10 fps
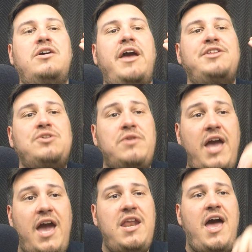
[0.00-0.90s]
It's
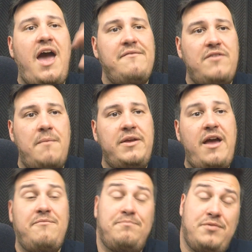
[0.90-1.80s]
okay to have,
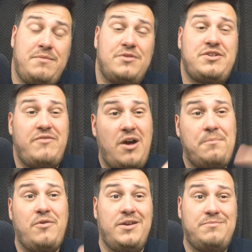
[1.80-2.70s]
pretty much every
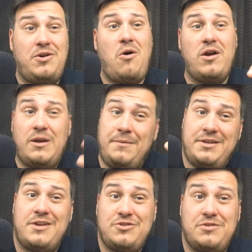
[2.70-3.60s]
upgrade card can
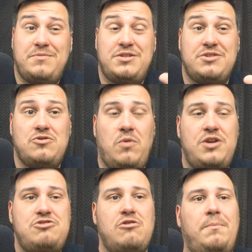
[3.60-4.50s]
potentially be
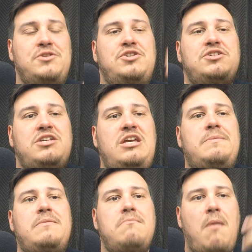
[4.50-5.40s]
situational, but just keep
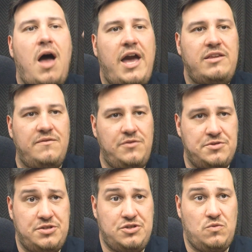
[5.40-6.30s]
in mind of
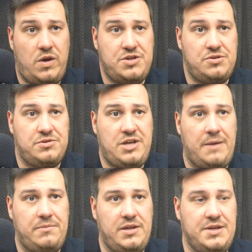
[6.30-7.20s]
those situational
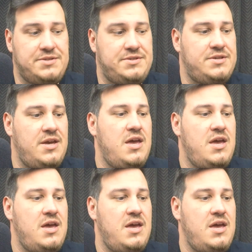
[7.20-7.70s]
type lists.